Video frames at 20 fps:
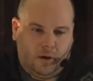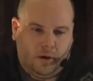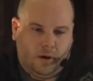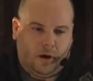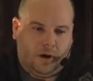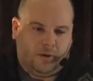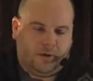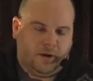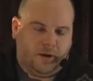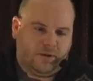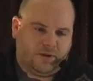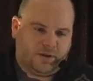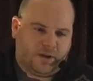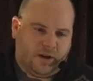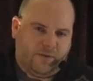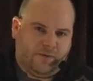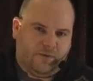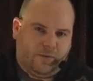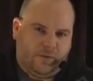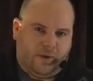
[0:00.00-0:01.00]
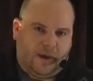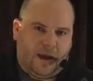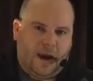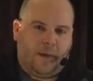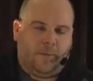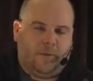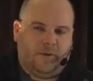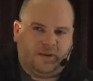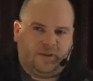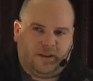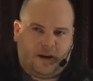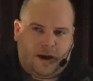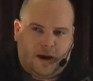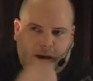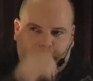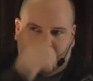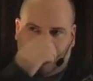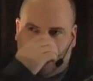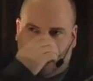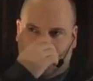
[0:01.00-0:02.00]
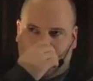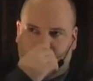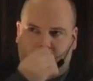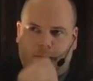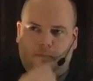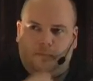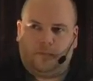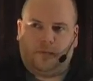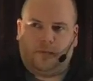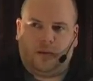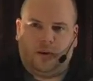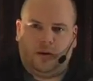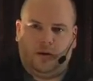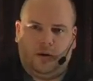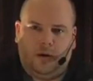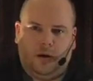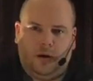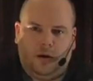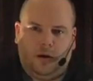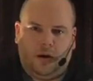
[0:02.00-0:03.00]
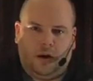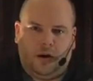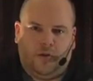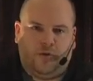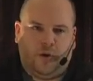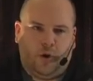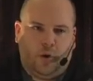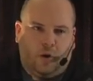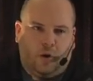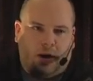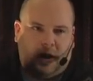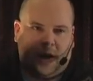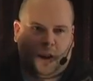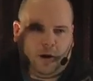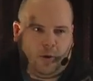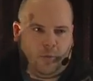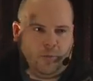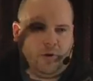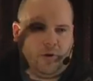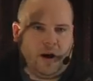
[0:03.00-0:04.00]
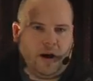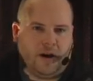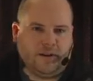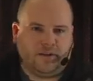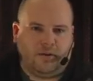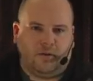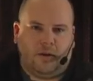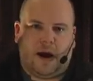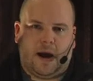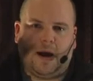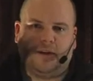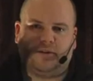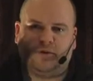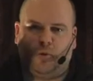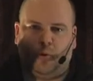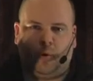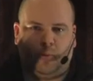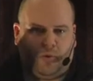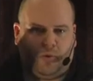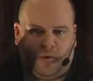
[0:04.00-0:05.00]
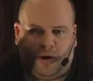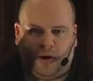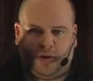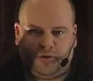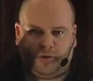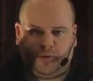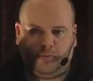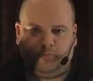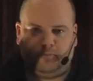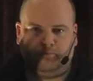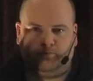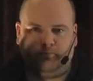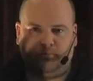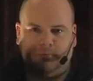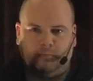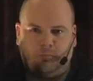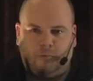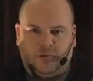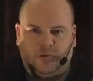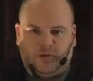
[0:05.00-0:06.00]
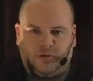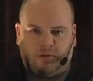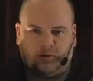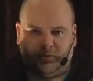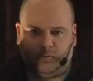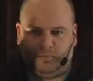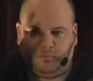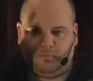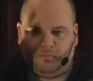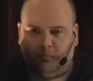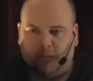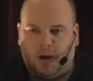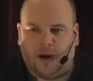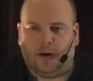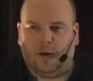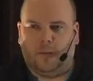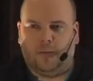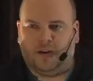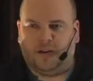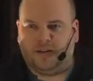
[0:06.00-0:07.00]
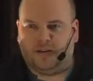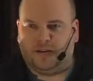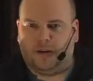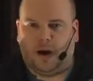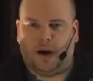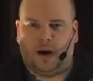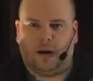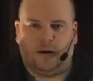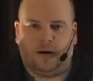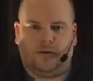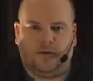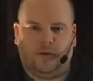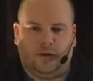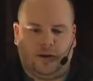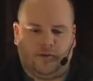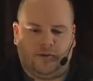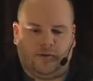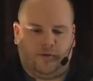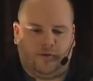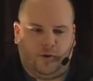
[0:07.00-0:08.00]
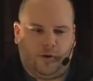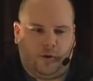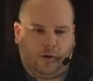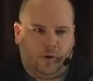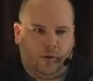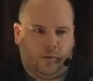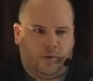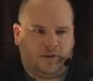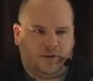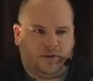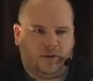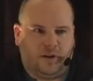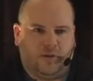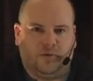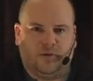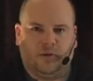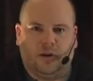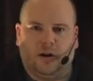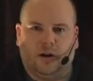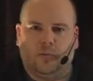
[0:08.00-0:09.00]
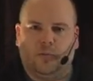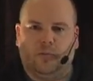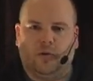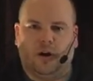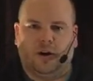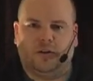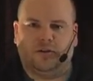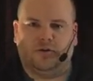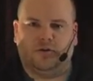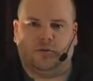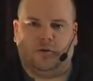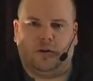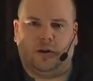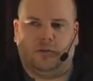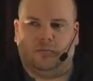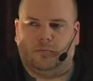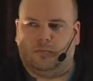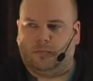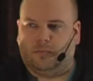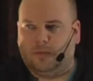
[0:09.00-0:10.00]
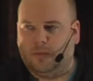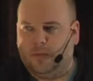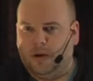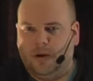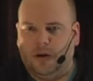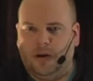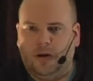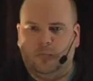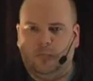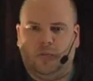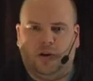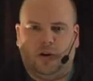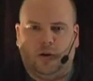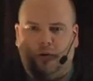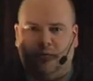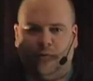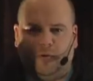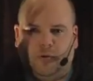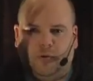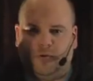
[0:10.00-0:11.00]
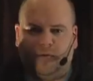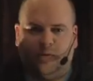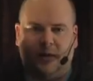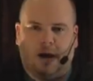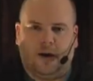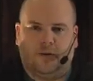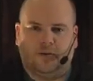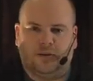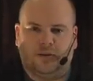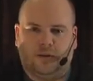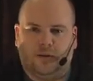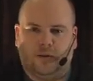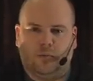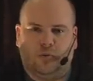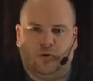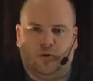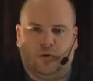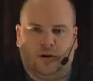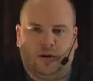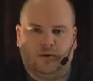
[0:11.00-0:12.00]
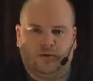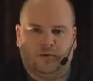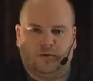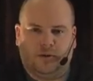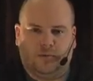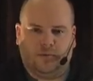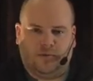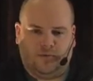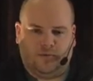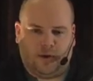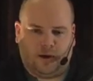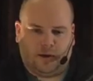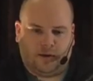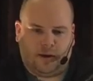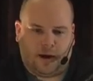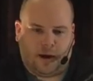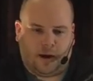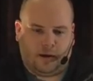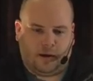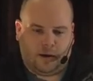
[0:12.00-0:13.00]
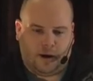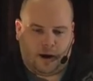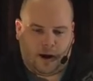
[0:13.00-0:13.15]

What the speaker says: On the other side, for the Apple side, if you're an enterprise class corporation, which my company's not, I think you have to fill a whole bunch of stuff at Dun & Bradstreet and be over 1,000 employees or something like that.